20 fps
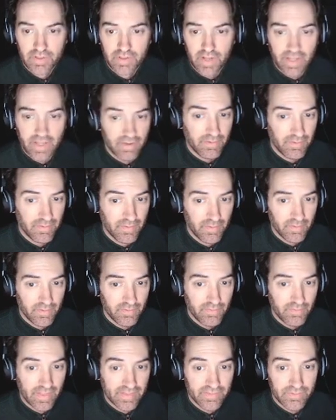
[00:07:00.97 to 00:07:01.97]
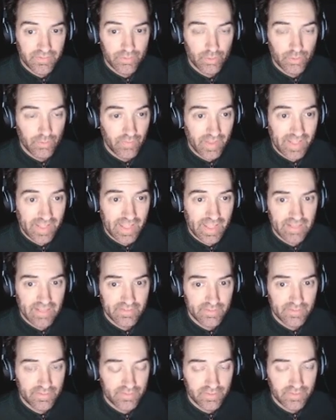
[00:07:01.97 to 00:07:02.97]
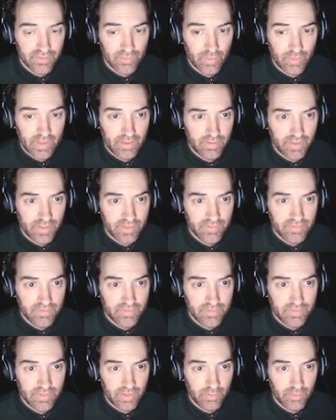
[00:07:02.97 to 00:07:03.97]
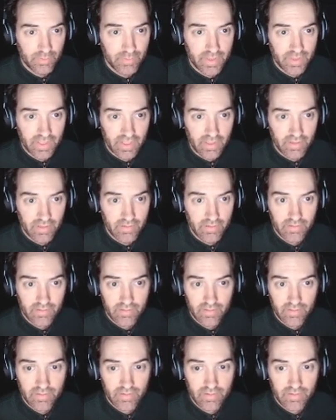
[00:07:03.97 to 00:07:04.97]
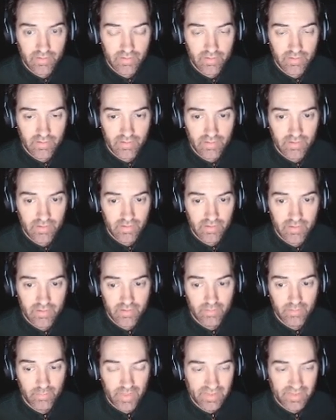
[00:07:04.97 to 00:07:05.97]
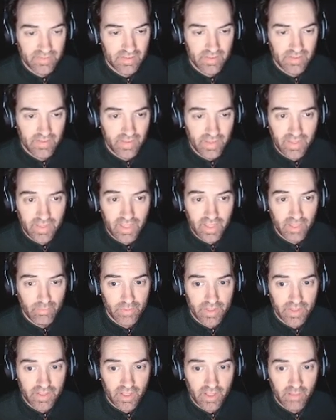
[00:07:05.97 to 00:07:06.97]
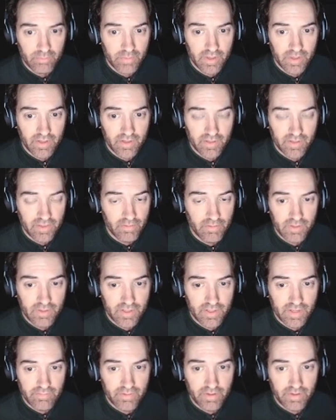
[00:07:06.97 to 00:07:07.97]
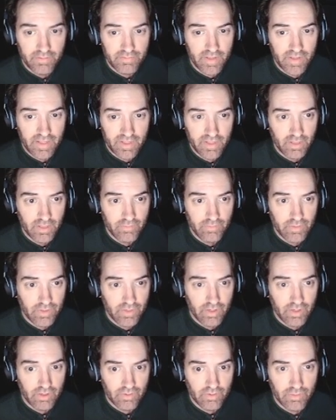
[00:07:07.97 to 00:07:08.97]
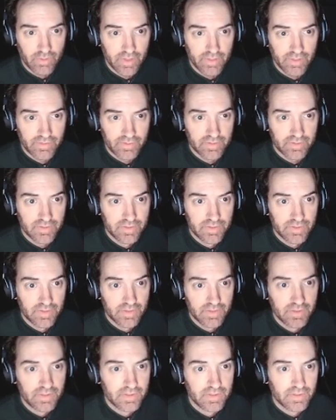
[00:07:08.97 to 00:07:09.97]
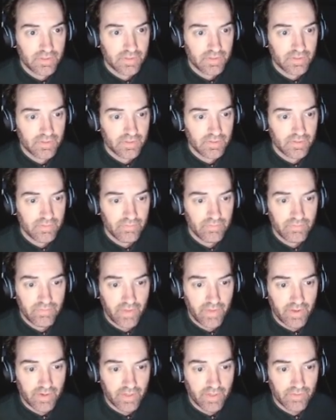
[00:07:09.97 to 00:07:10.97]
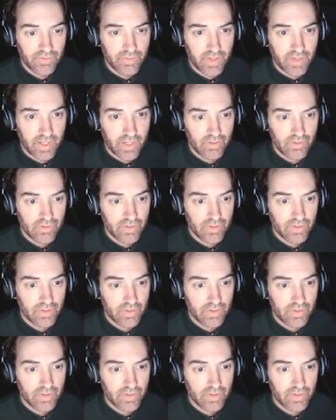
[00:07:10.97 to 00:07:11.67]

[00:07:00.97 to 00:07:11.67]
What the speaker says: I know if that's true of the castles as well. That would be basically a game-breaking bug. You can never defend any of your territories. Very strange.